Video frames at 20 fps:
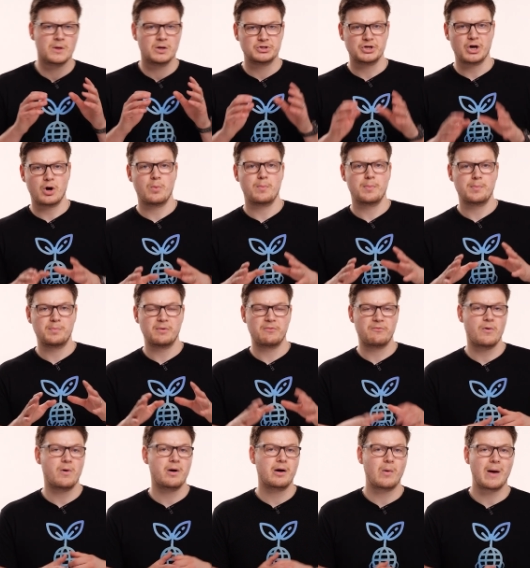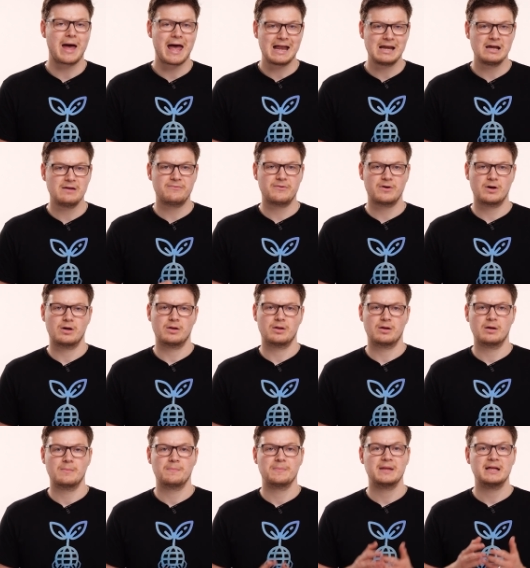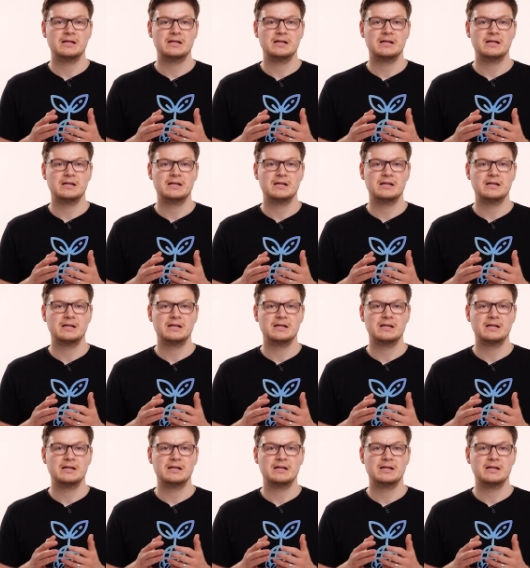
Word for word: So before I go any further,